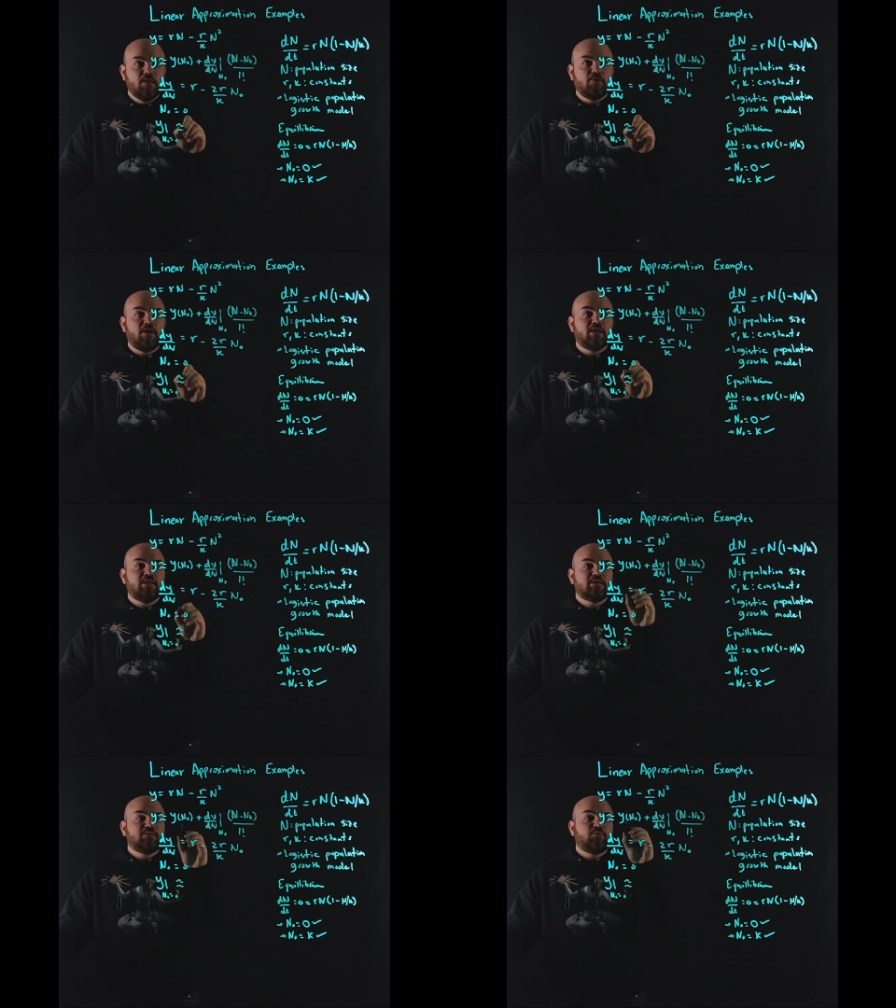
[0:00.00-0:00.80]
Right?
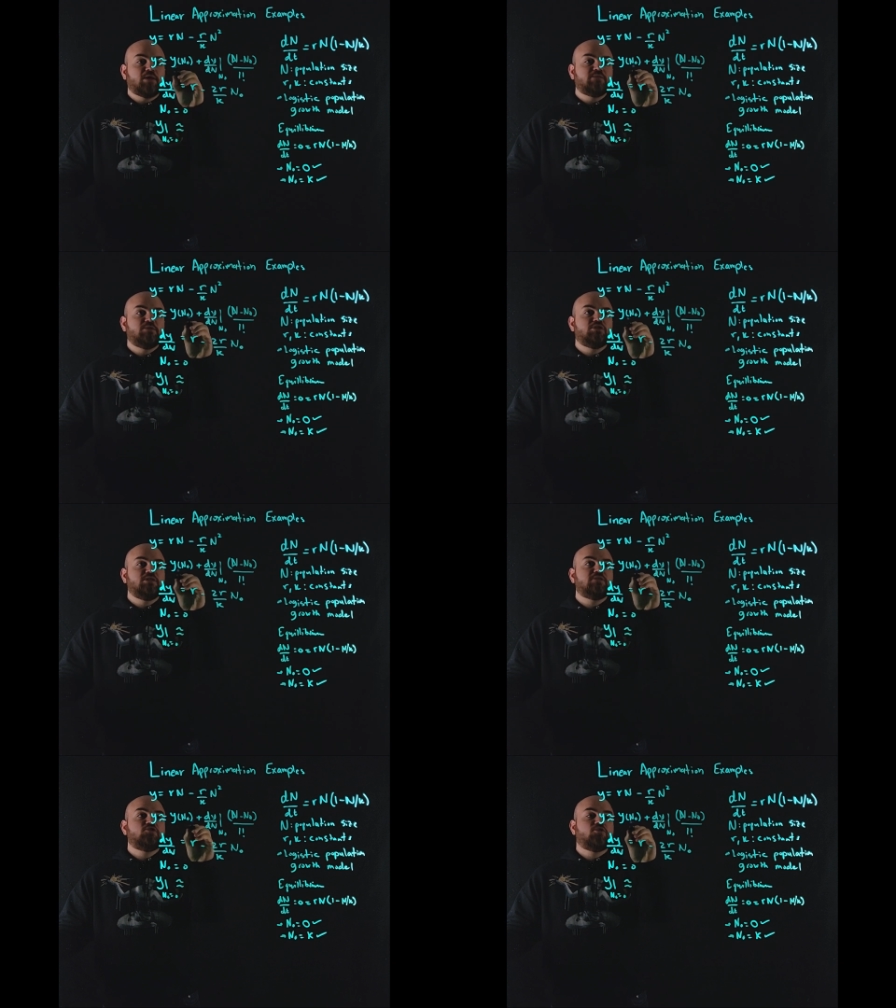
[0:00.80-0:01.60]
That's approximation.
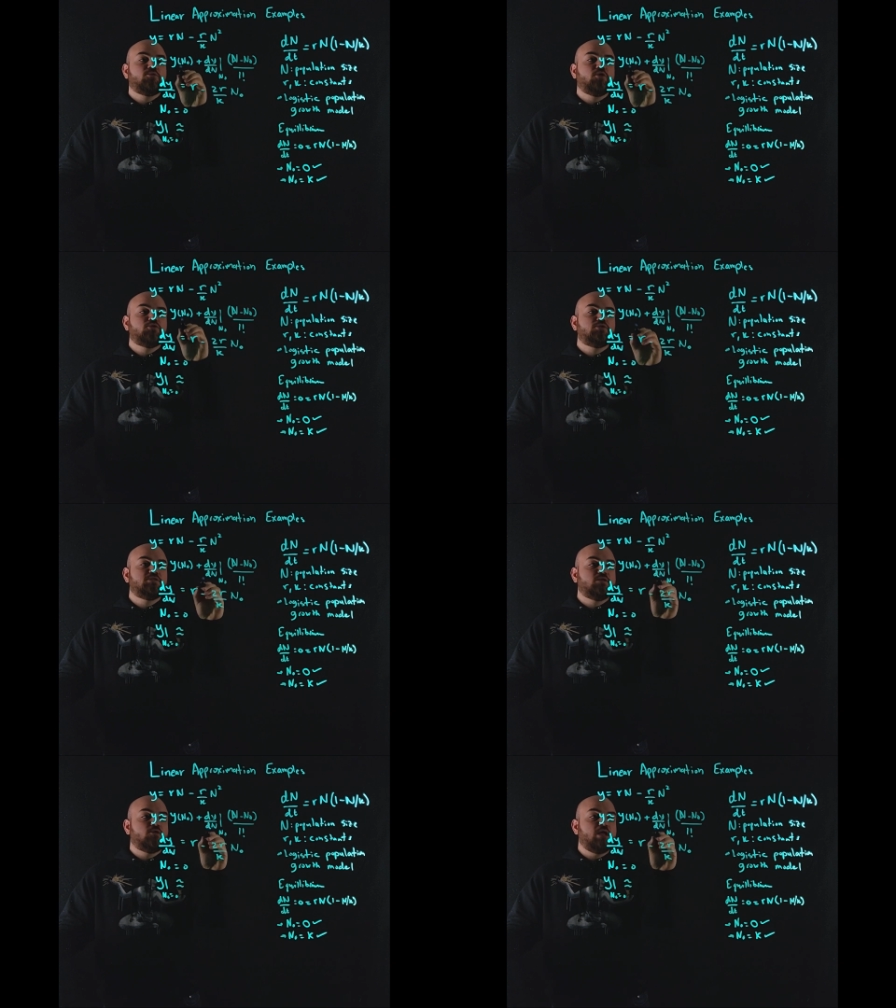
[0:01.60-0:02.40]
This term goes to
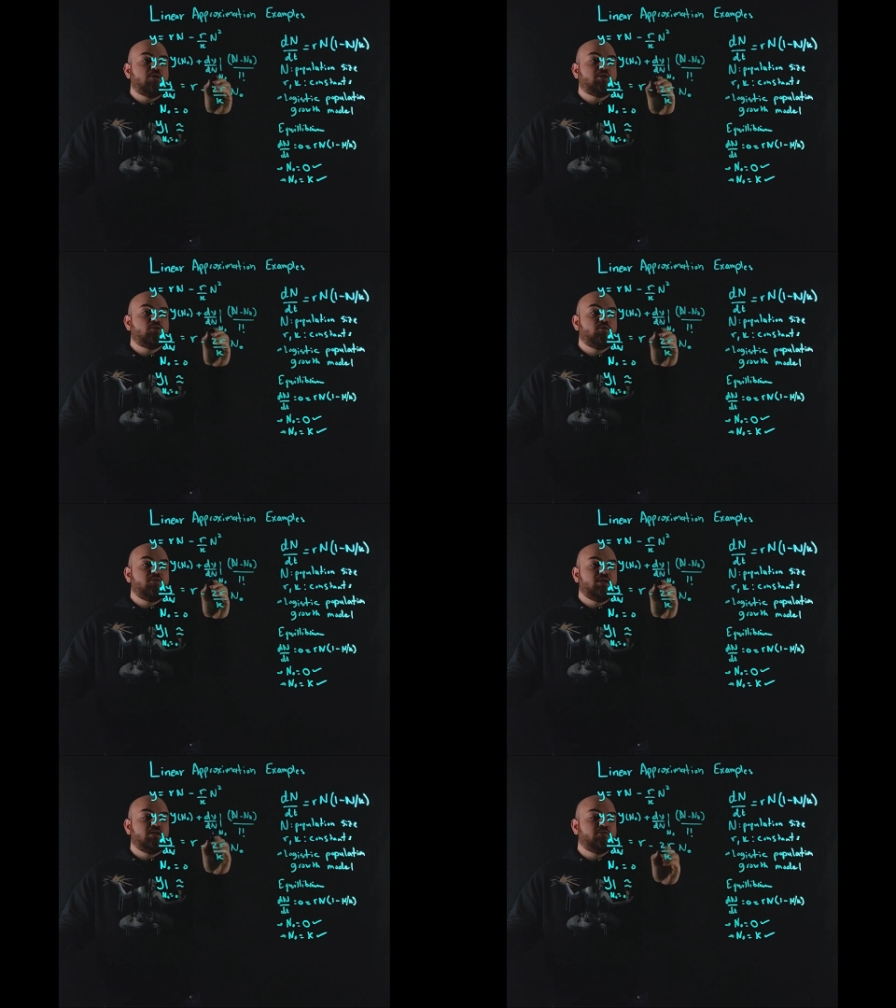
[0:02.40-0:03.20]
0. Now the
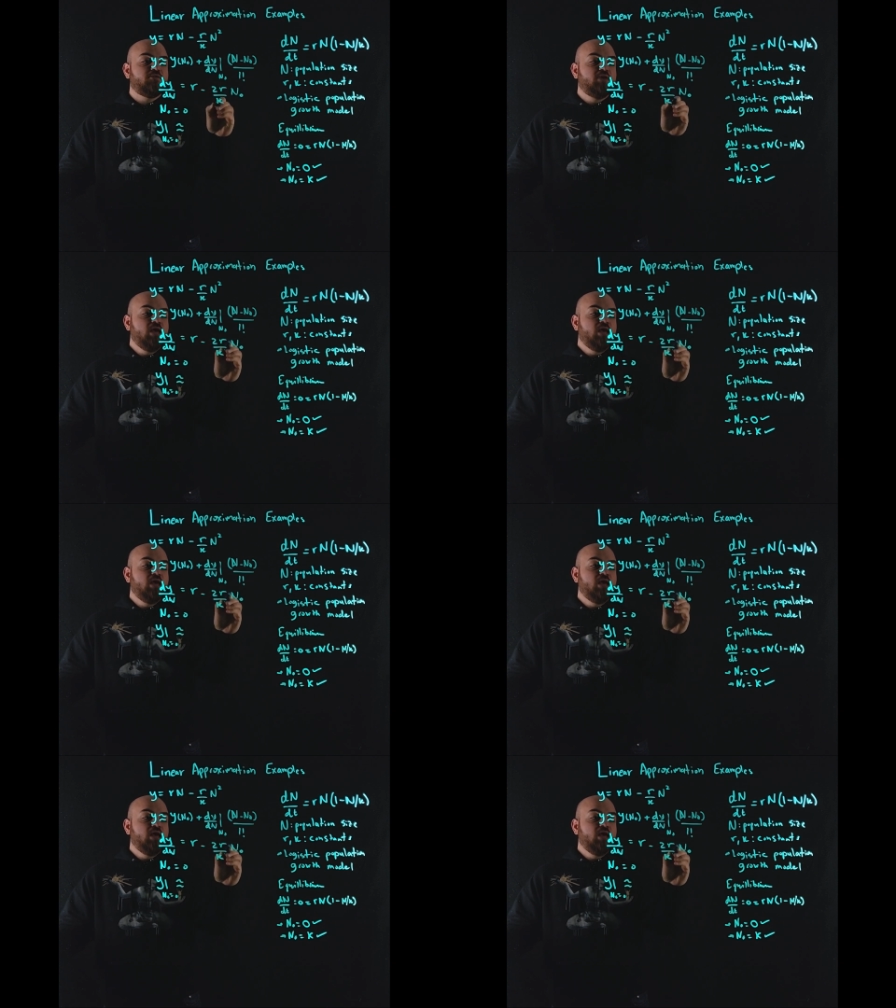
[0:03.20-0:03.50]
derivative